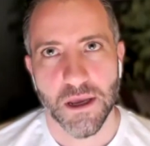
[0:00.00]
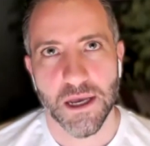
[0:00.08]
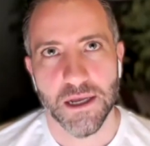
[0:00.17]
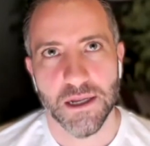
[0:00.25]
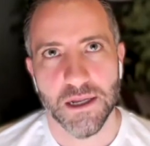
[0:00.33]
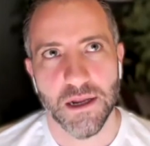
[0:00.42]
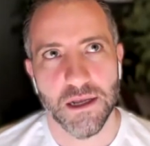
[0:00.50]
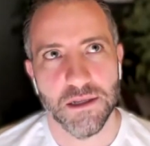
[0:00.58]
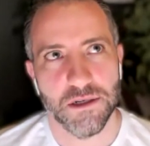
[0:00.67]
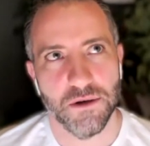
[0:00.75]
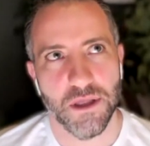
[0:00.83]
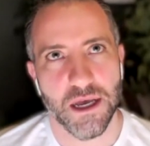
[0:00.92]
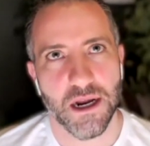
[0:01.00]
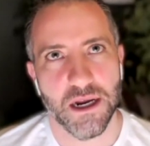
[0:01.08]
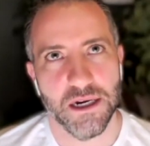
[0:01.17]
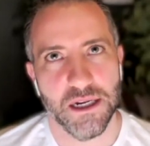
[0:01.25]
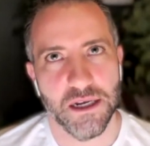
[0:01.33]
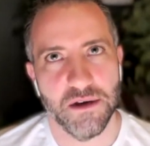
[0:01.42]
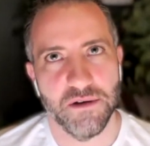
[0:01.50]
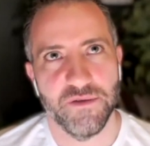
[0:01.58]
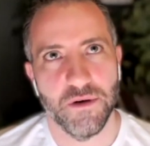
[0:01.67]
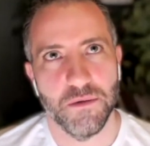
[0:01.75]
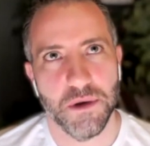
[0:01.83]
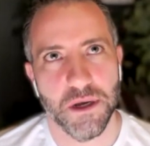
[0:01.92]
and and so that idea of
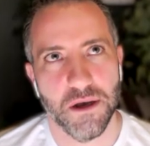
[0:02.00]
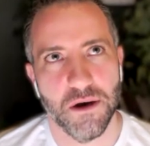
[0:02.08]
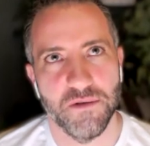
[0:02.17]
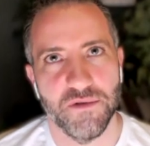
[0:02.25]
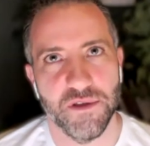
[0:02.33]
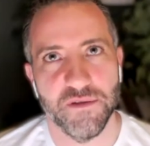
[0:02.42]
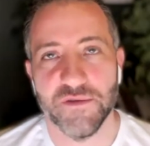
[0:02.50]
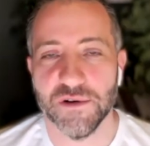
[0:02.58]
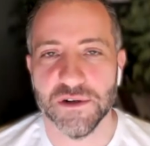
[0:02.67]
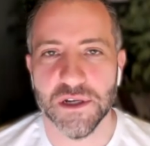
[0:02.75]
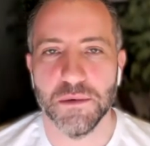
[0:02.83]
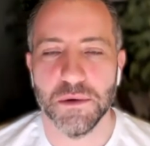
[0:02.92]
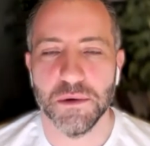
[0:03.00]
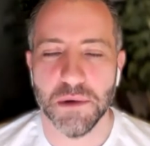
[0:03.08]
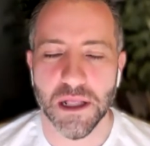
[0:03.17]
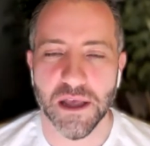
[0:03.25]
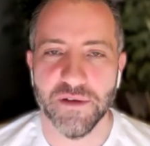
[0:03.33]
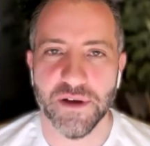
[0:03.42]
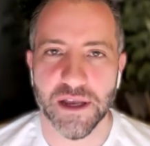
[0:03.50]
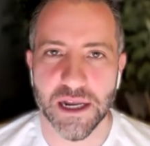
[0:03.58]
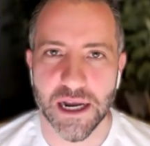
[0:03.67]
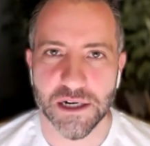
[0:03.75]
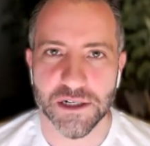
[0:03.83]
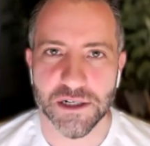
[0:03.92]
oh my god for the first time in my life i
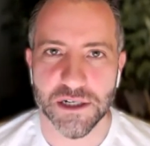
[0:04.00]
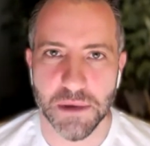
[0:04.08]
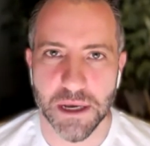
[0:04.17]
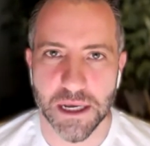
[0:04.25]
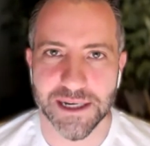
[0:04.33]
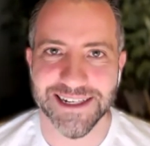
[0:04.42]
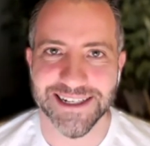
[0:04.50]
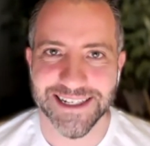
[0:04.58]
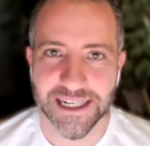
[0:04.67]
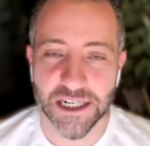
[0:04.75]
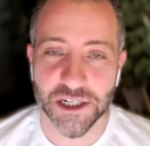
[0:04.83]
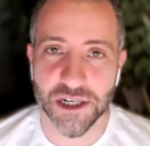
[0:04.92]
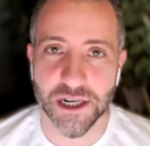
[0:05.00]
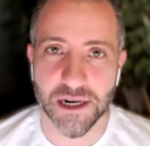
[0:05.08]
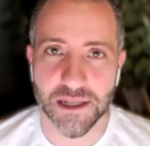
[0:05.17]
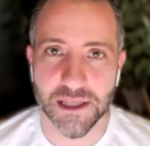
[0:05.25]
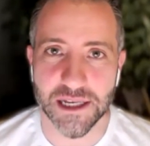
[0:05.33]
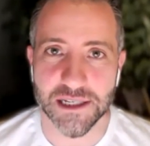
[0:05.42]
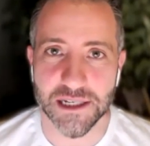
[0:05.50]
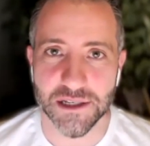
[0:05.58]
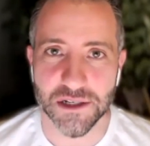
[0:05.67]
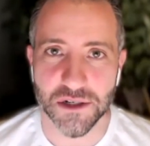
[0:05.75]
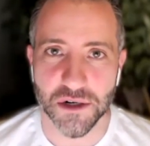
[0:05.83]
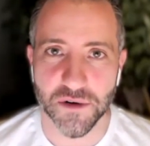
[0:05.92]
can actually make a decision that's
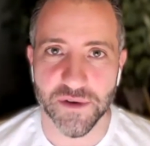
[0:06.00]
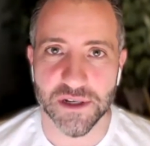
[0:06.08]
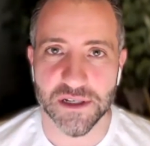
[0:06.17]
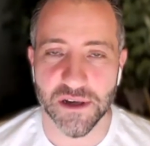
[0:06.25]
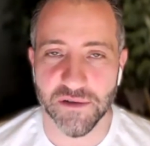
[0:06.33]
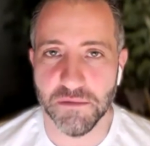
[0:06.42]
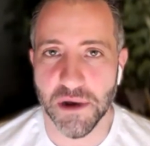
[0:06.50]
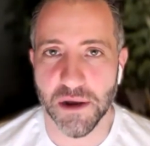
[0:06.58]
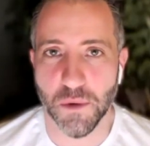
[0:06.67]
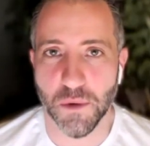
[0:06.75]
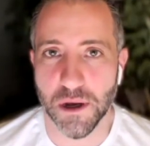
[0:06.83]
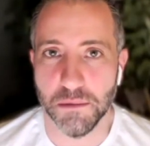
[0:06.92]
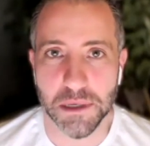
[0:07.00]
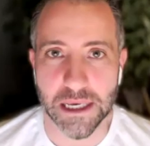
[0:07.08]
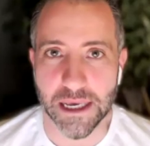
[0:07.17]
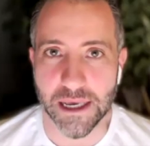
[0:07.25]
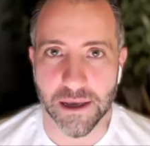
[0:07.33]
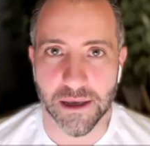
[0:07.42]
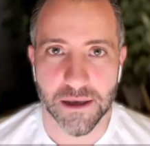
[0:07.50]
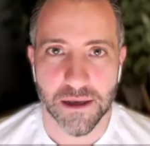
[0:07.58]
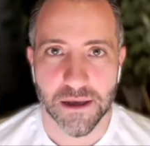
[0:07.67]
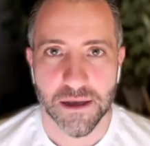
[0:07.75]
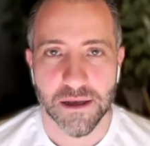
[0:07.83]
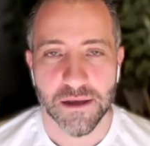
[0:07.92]
in service of my well-being
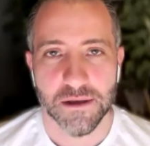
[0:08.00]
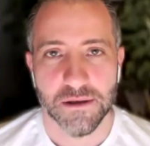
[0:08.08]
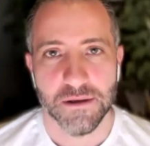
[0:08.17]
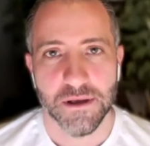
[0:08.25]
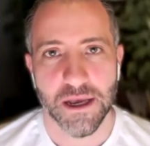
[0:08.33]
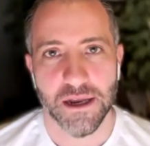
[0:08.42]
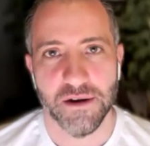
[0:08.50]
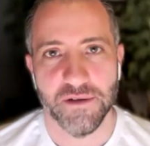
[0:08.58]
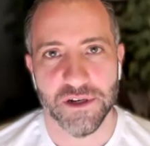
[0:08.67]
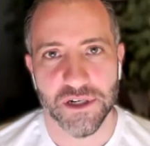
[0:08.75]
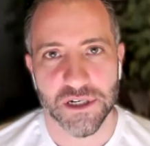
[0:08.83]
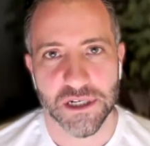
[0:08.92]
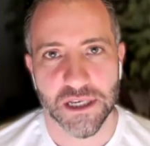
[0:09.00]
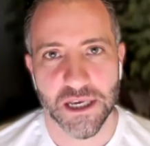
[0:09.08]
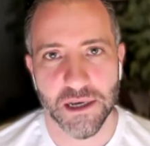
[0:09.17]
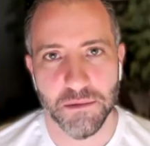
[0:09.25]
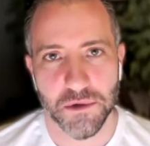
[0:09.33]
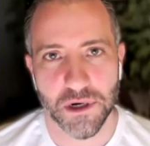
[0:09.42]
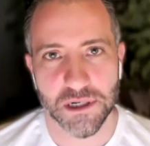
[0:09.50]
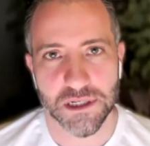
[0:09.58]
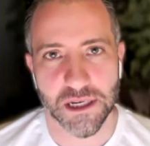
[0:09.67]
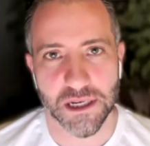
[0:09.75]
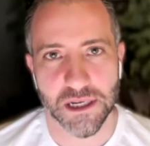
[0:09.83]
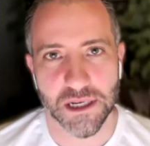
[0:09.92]
and if i just keep
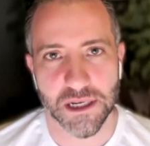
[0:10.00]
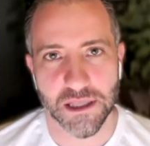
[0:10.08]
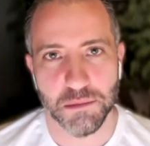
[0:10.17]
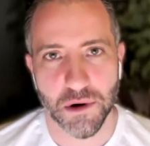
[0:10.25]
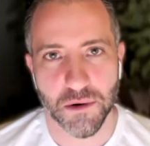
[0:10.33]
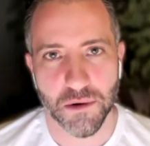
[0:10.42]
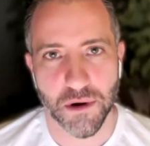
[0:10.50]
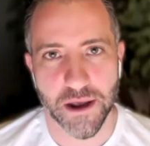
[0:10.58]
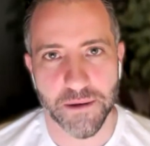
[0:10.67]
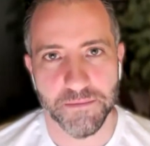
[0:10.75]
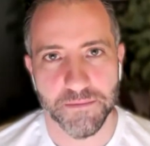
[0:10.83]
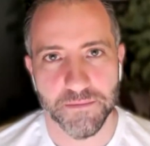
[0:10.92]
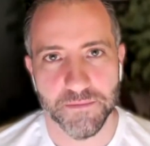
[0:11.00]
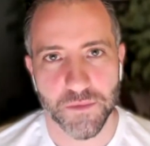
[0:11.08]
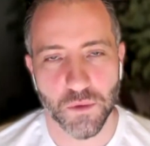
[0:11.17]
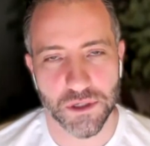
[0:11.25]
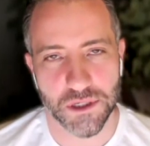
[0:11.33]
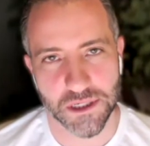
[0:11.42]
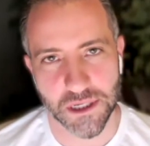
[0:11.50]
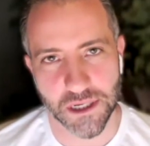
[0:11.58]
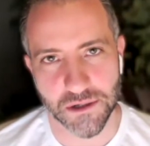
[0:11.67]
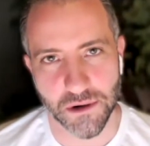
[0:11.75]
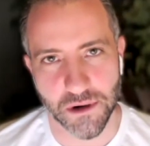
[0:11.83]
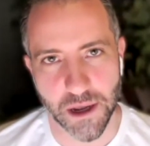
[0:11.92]
trusting this program which
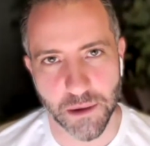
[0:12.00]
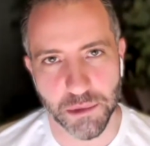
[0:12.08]
is the sort of